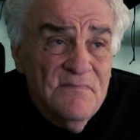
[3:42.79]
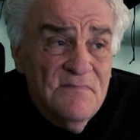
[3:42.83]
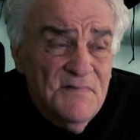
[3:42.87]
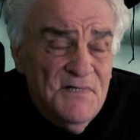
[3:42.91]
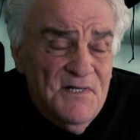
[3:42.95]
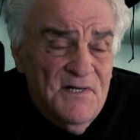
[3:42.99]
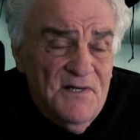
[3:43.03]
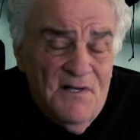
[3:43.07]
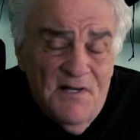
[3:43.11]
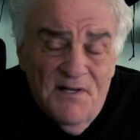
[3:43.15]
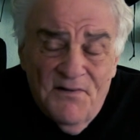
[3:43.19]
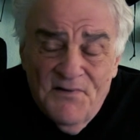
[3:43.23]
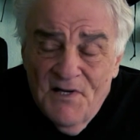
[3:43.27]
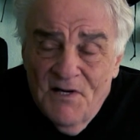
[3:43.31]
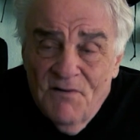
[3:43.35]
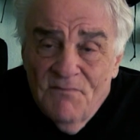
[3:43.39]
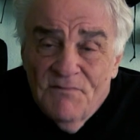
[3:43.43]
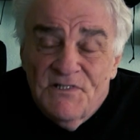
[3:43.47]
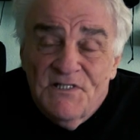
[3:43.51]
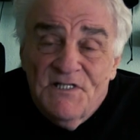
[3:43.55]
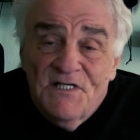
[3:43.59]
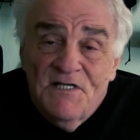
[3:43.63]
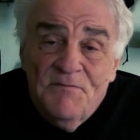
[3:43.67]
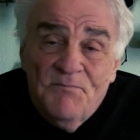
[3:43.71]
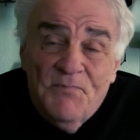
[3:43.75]
think it
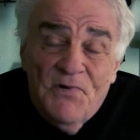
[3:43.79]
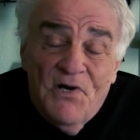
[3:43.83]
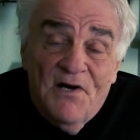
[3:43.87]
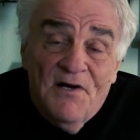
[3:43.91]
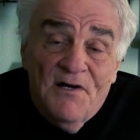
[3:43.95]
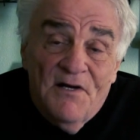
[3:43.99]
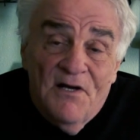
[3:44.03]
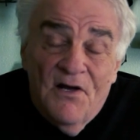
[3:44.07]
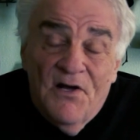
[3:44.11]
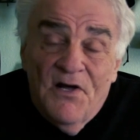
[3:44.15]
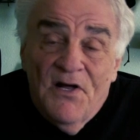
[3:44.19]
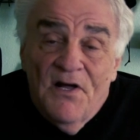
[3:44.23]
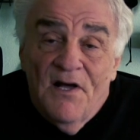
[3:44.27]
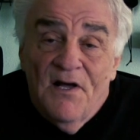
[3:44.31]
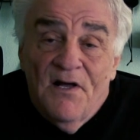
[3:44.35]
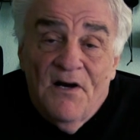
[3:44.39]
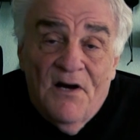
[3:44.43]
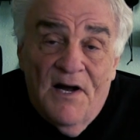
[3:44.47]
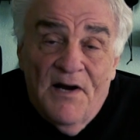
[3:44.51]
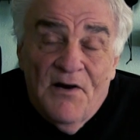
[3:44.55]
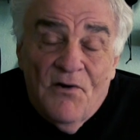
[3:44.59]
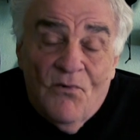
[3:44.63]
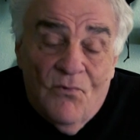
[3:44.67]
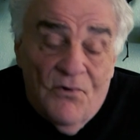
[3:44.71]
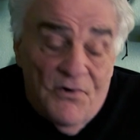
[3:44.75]
was eBay, and
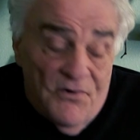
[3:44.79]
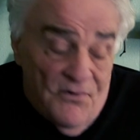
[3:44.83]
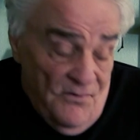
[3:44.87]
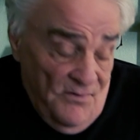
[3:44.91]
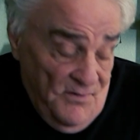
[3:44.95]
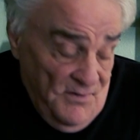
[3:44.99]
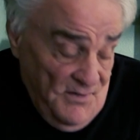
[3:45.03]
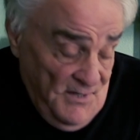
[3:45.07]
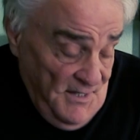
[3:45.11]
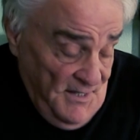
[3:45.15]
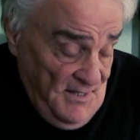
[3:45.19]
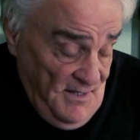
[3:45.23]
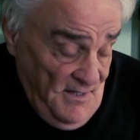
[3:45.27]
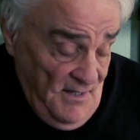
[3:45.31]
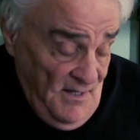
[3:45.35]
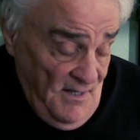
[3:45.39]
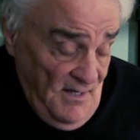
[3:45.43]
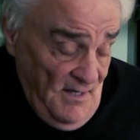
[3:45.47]
I ordered